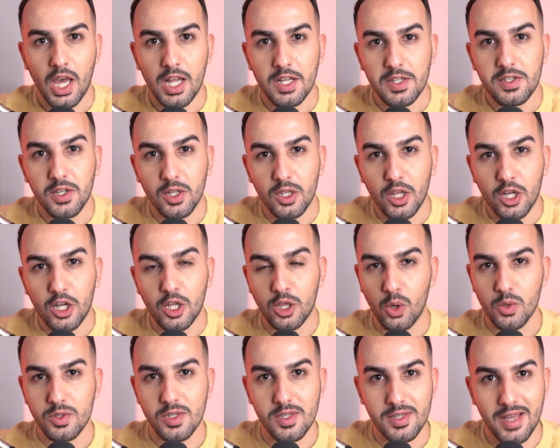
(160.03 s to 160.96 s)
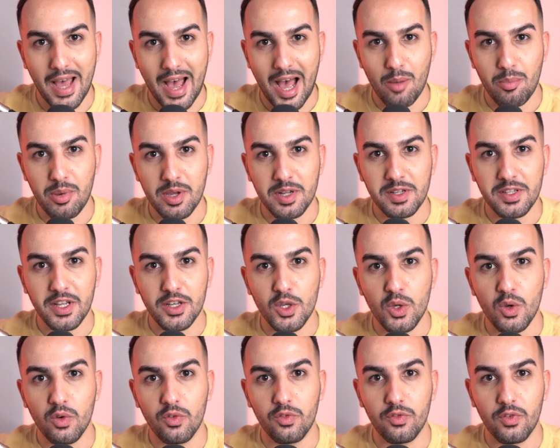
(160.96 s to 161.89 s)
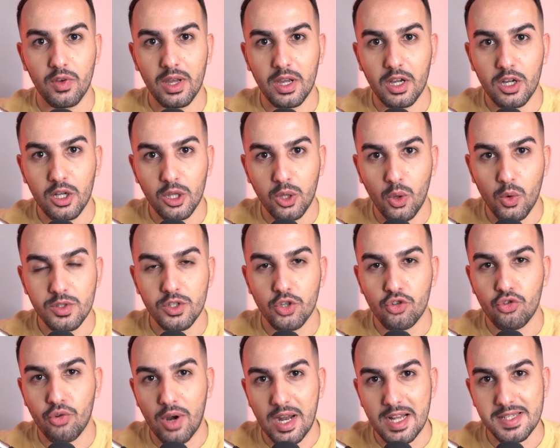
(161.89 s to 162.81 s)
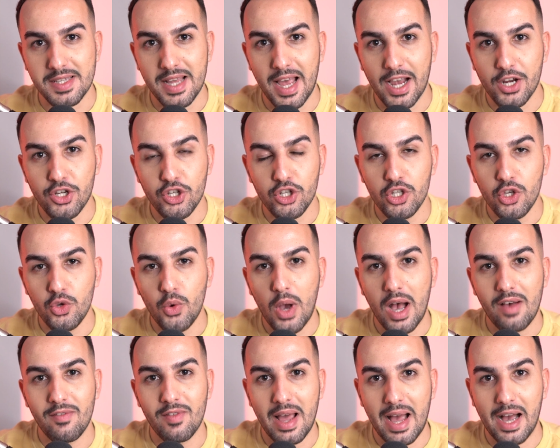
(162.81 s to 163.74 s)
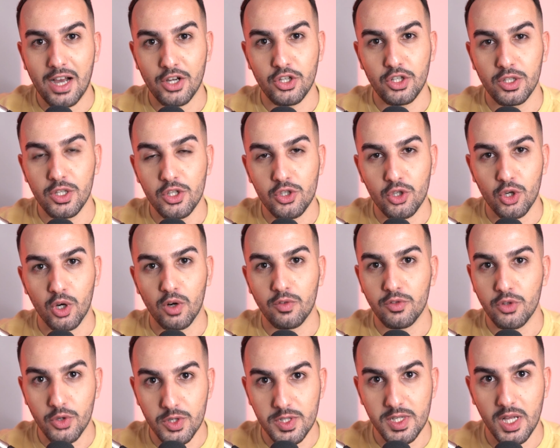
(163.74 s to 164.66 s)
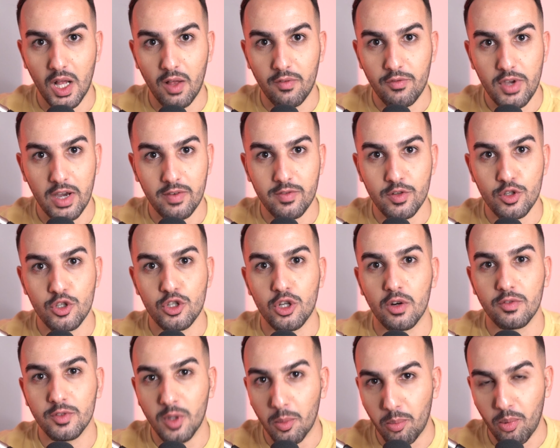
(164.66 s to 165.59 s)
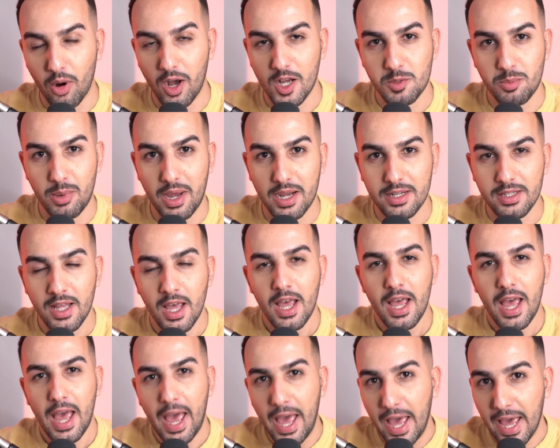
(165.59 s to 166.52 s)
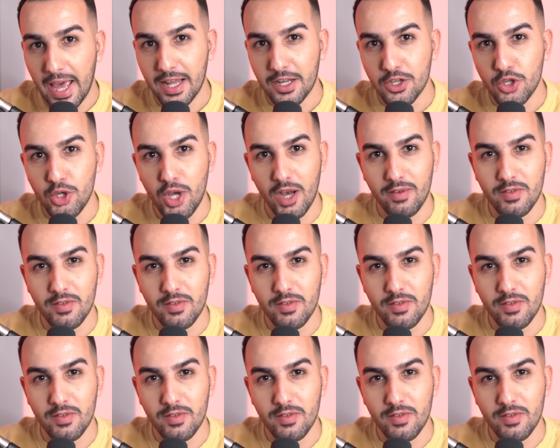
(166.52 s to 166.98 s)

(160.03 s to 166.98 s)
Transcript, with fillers: Until a close has happened and you've close the transaction, you haven't actually served yourself, you haven't served the prospect, and you